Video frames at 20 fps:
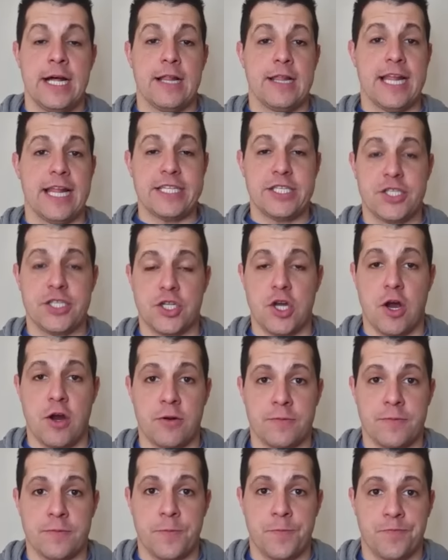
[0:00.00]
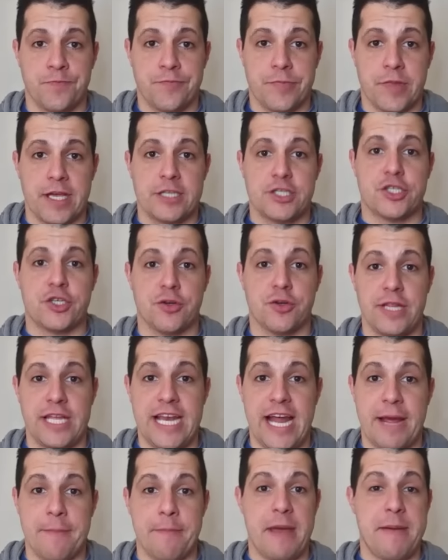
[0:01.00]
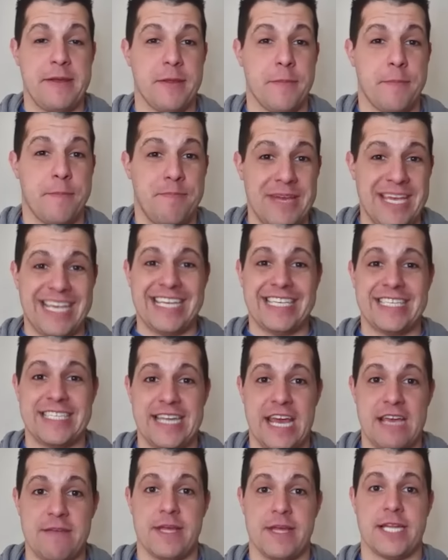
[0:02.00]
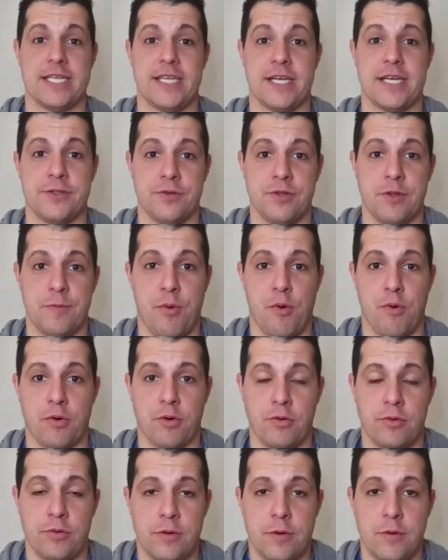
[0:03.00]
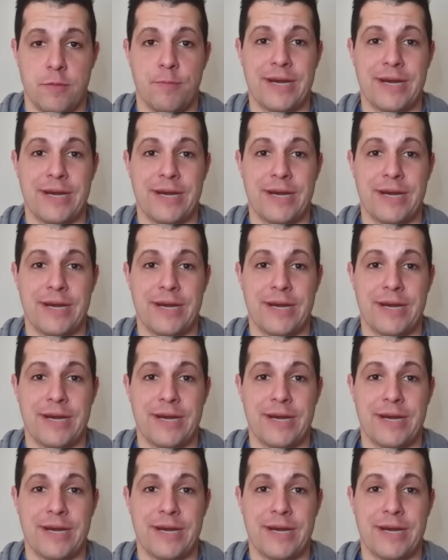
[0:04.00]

Let's start. Certainly not maybe the biggest name that has entered the portal,